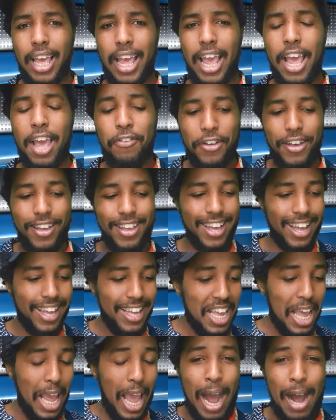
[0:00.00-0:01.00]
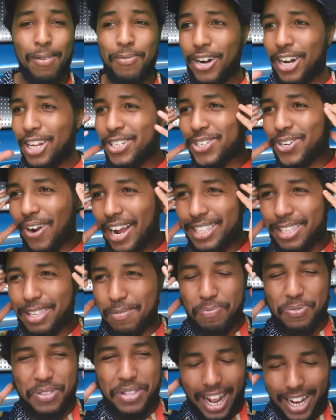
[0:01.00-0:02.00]
If I'm really trying
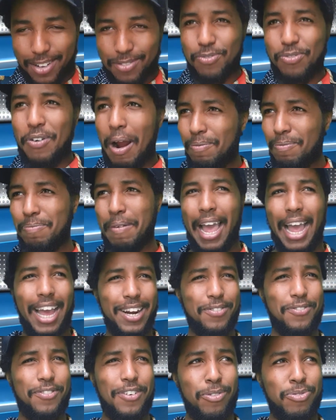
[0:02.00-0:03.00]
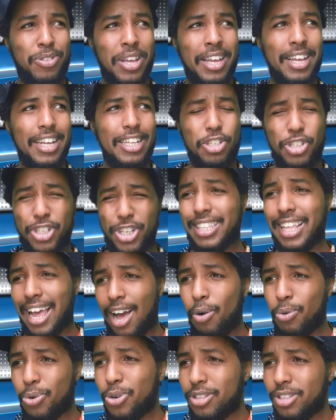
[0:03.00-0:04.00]
to wrap my head around just
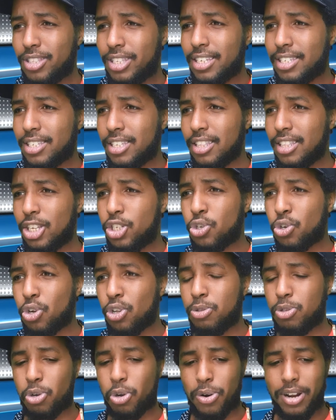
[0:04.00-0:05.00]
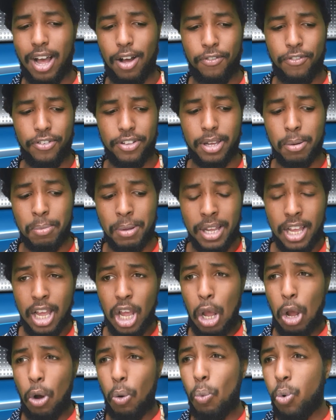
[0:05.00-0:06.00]
how good this could turn out for them.
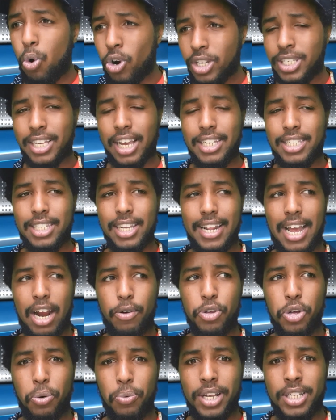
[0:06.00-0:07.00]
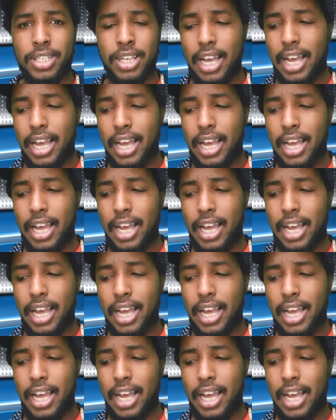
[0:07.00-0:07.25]
Worst case scenario is